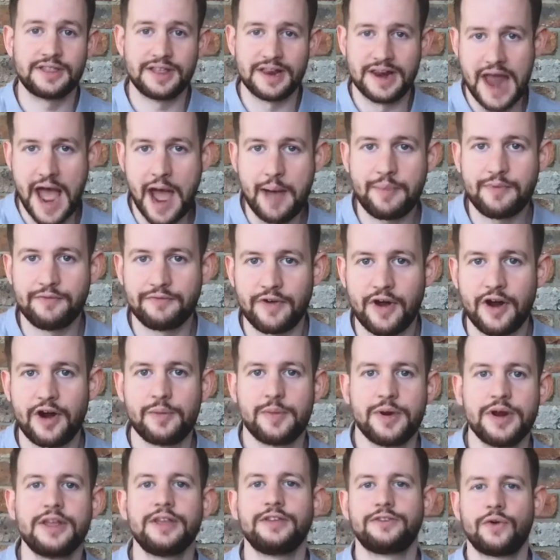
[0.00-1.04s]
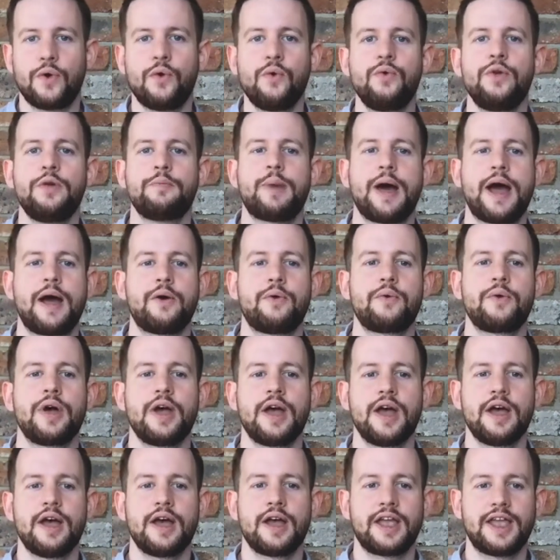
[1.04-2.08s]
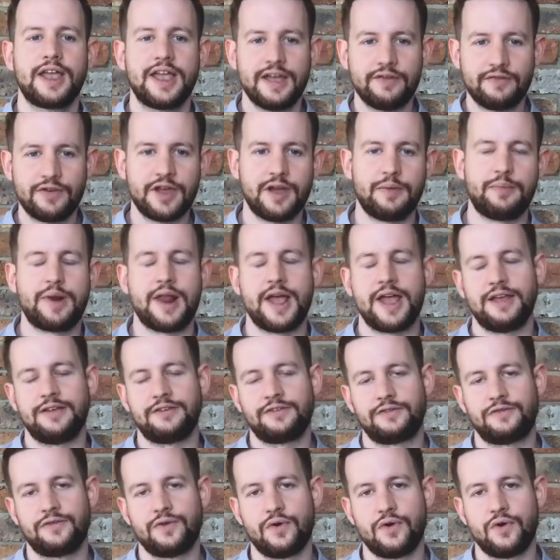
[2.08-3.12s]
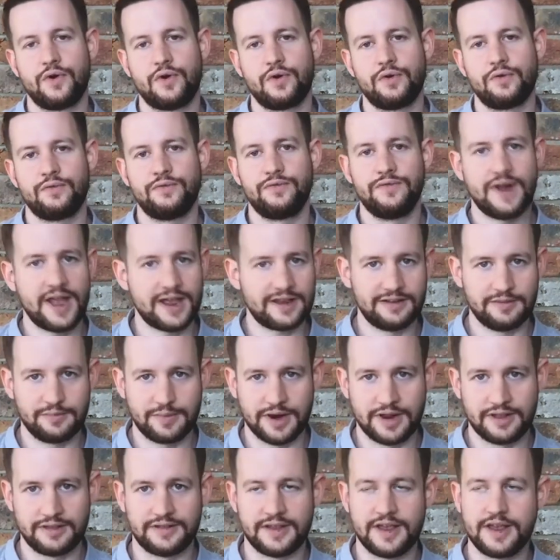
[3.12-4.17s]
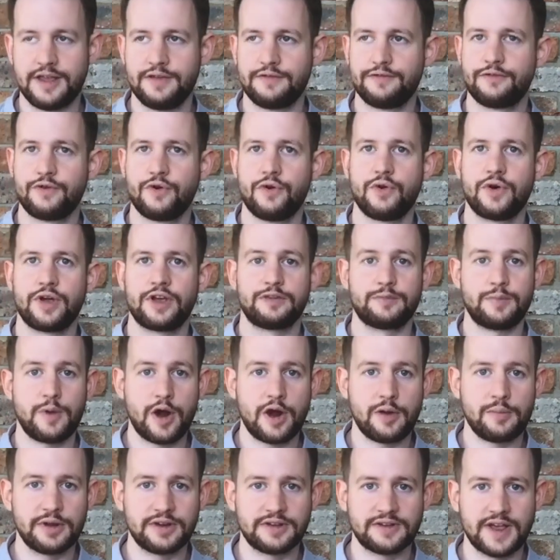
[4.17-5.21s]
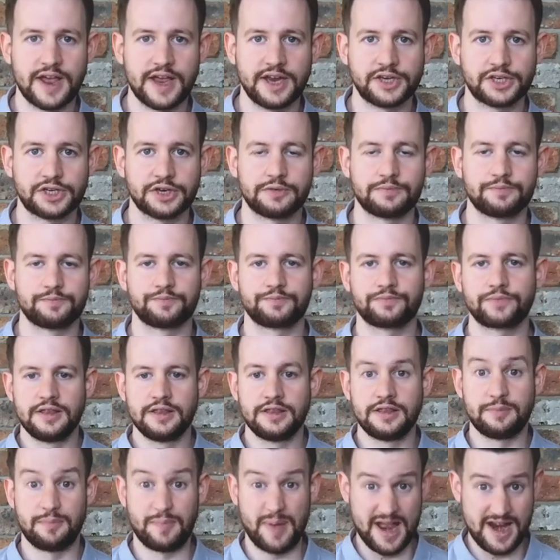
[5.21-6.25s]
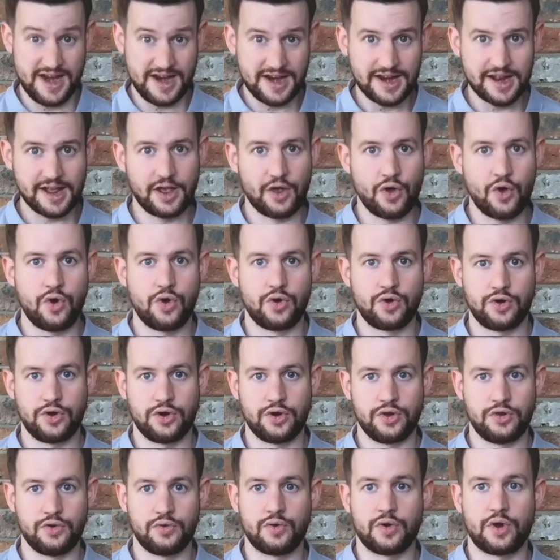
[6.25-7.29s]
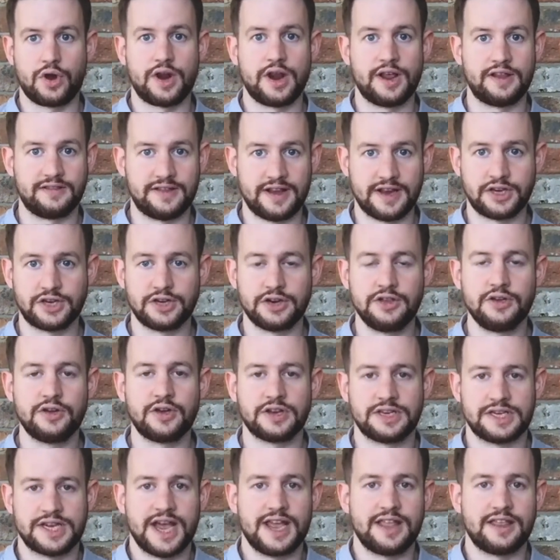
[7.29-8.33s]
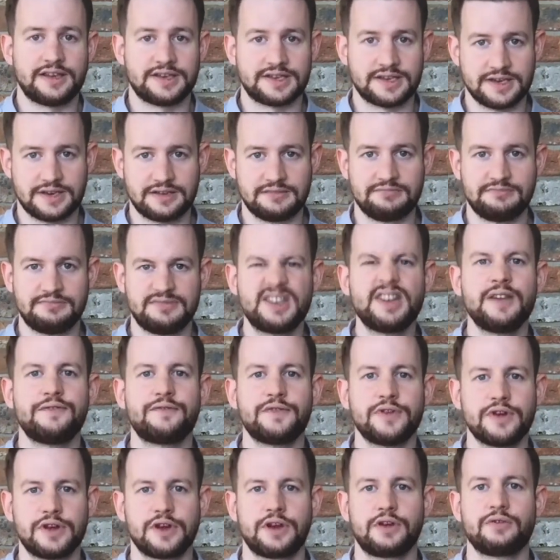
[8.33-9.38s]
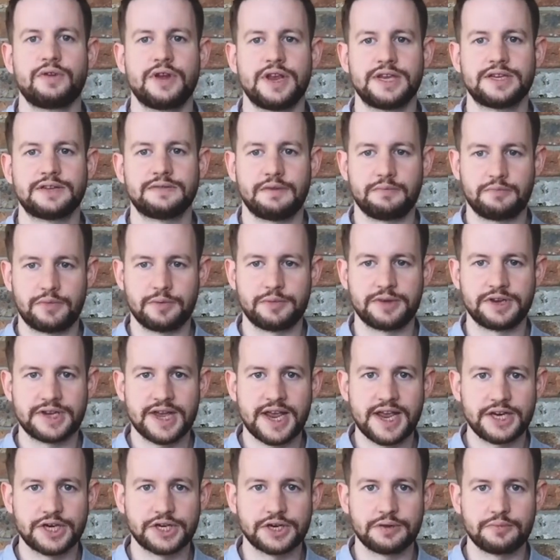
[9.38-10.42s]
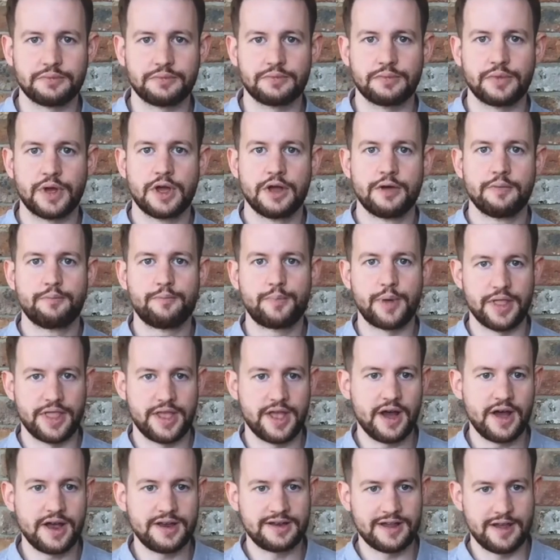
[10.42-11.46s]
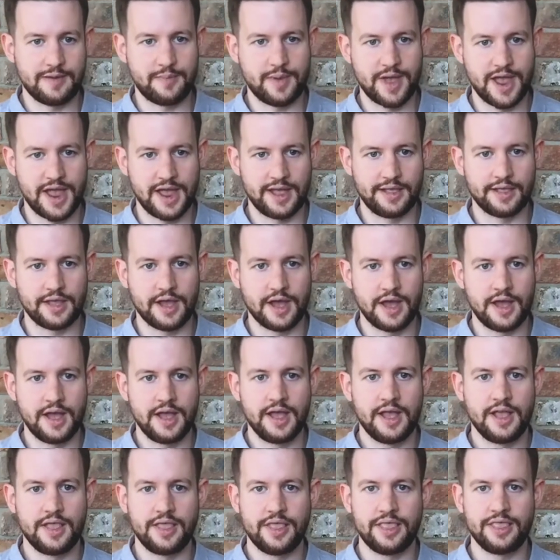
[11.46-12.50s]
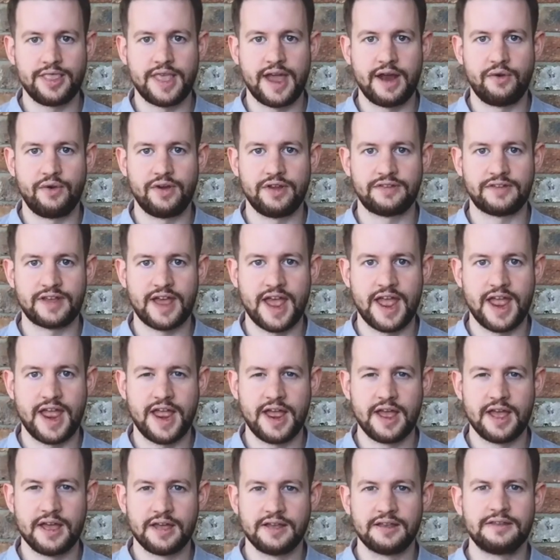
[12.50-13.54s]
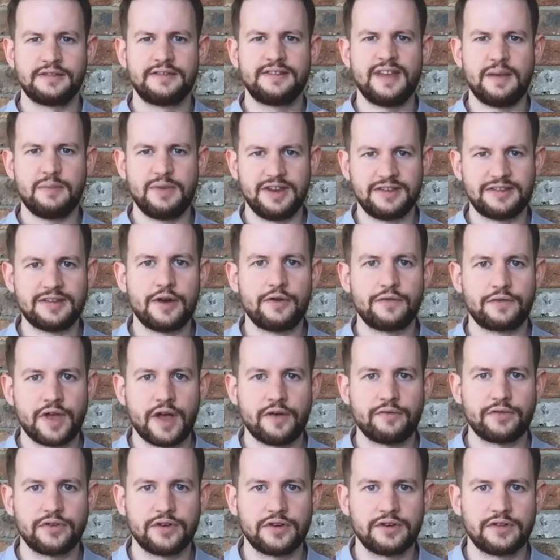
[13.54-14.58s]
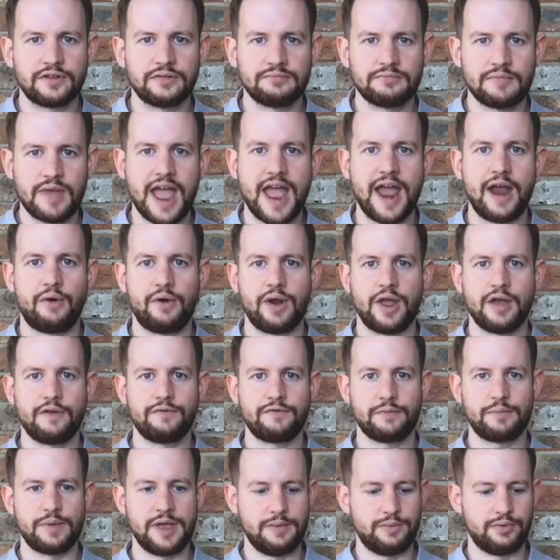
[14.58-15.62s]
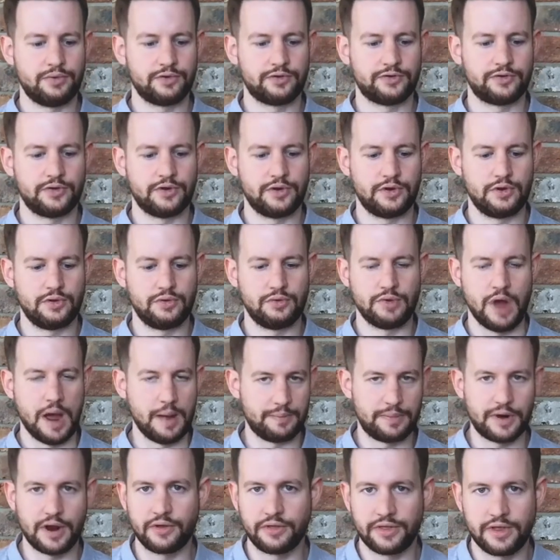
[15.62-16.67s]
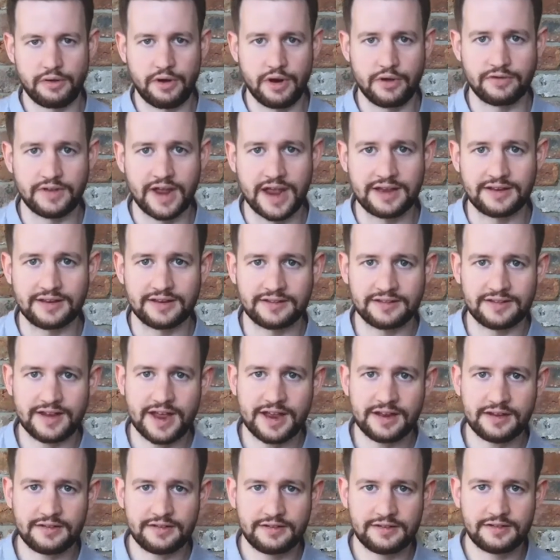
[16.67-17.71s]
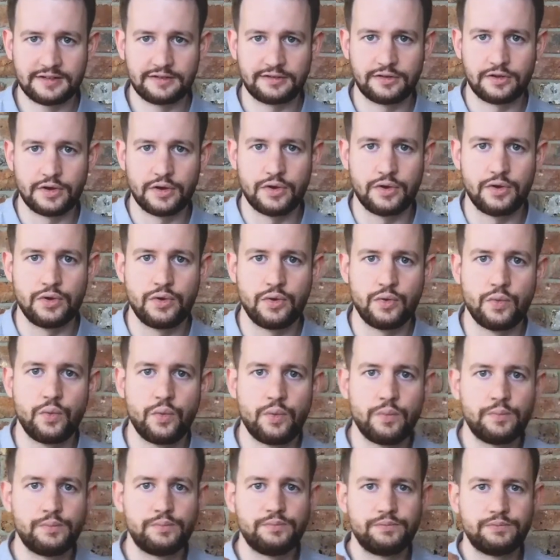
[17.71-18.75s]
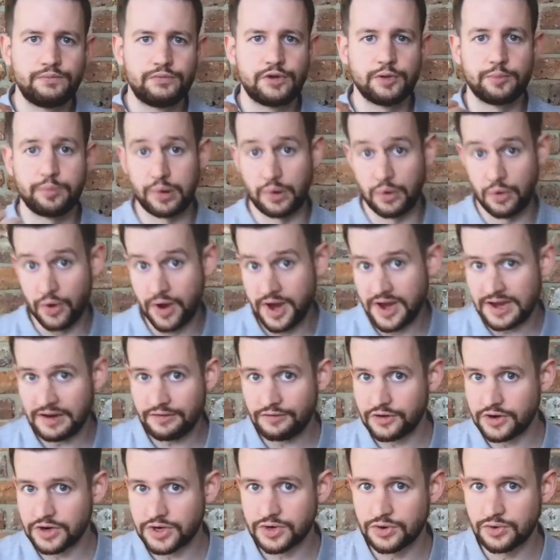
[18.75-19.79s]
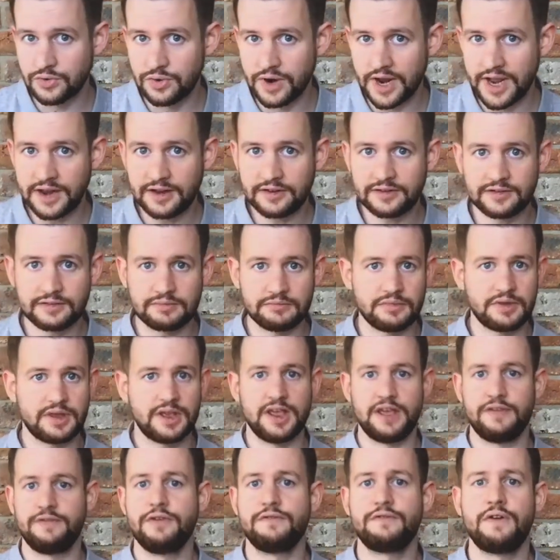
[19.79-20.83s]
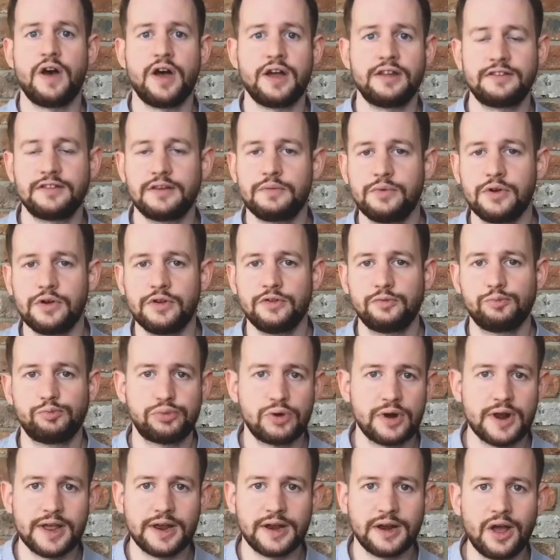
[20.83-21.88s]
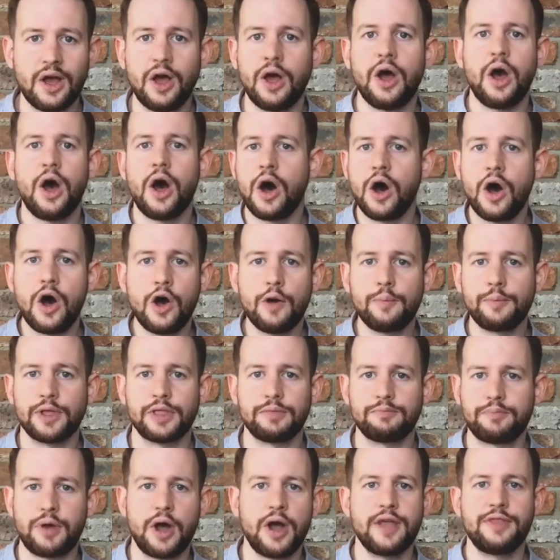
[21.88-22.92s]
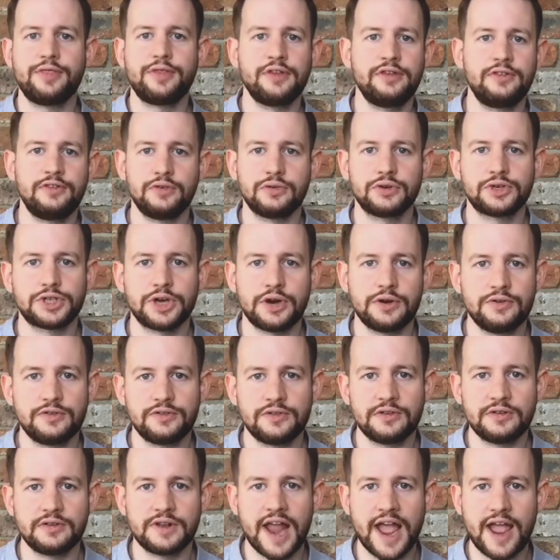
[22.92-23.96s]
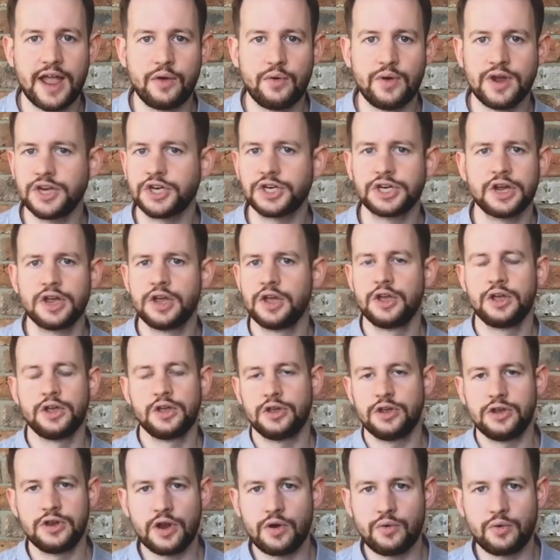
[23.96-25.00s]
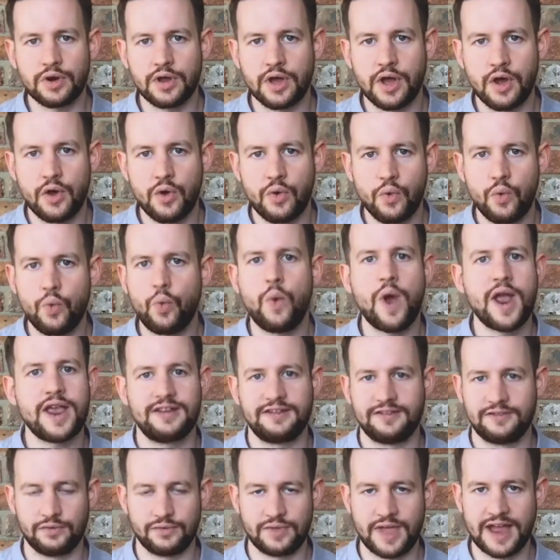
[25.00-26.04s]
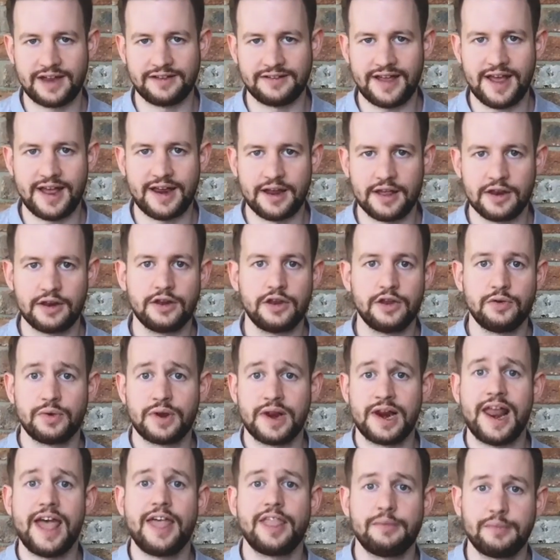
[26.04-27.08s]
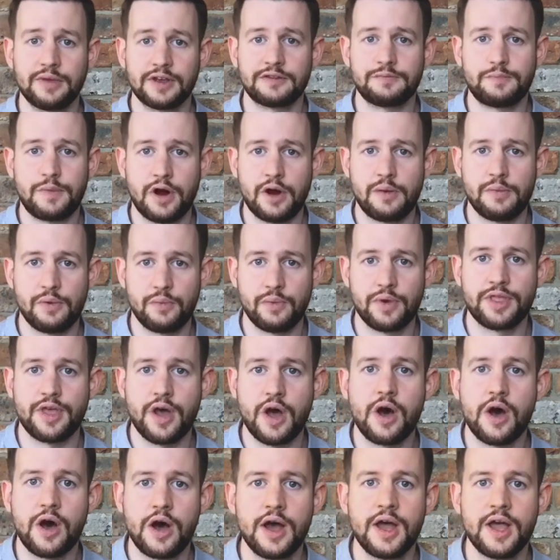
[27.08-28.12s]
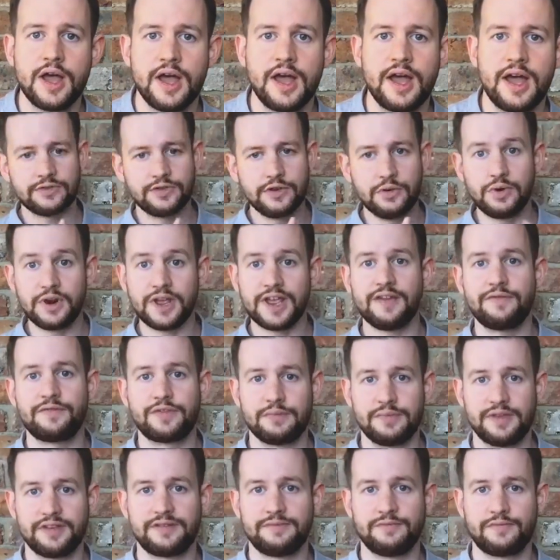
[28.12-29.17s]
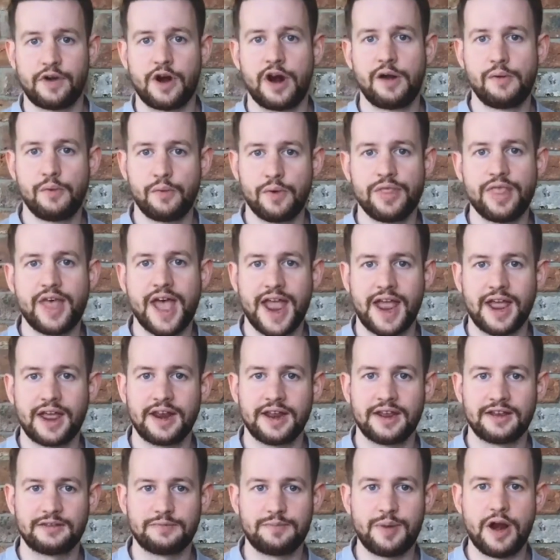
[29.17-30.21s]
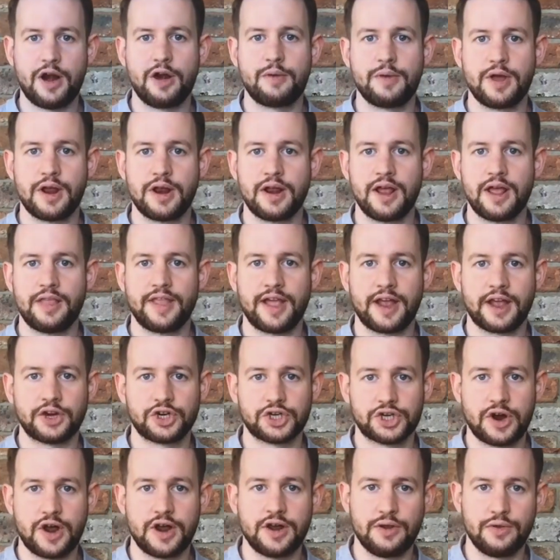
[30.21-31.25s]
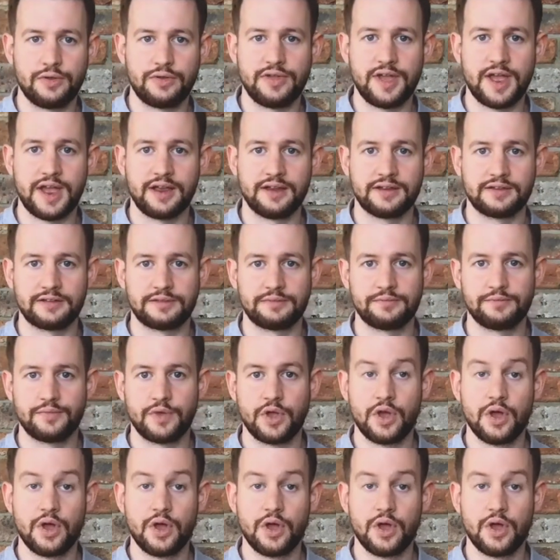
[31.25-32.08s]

the lab environment is all about giving a place for flexibility, for experimentation. Depending on your organization, you can take this to different degrees of implementation, but the idea being that there is a semi-self-governed area for people to upload their own data sets, to deploy different toolings. If you've hired someone who's brilliant at R, but Python's your chosen language, you don't want to waste all that talent. You want to let them experiment with R. So you want to give them this environment where they can experiment and they can try new things.